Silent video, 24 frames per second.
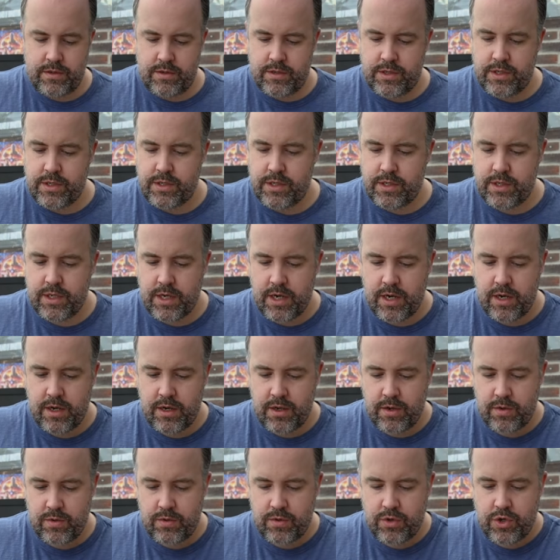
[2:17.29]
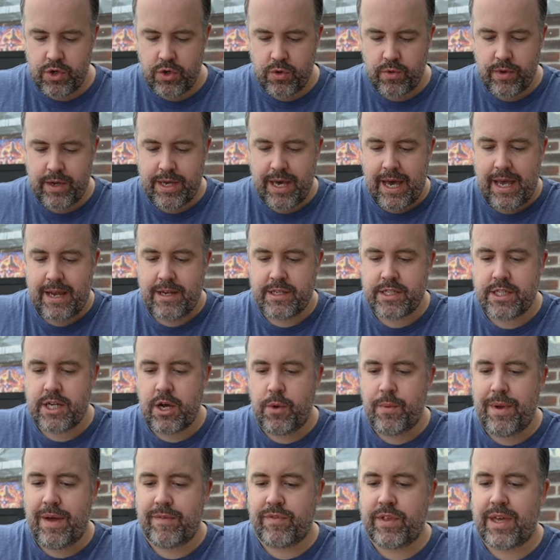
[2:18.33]
So cool. Okay, so
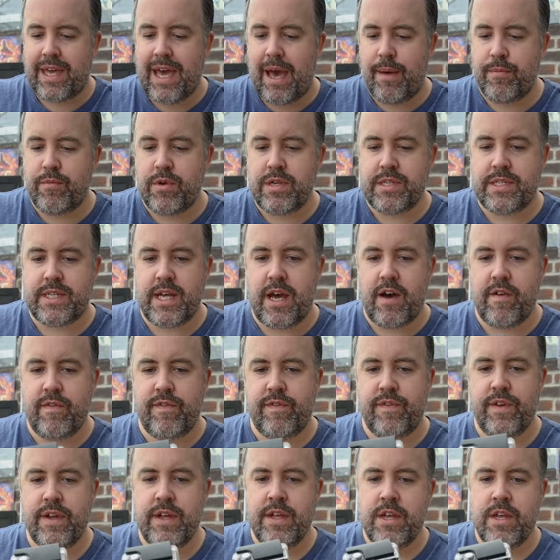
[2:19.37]
we have the camera itself,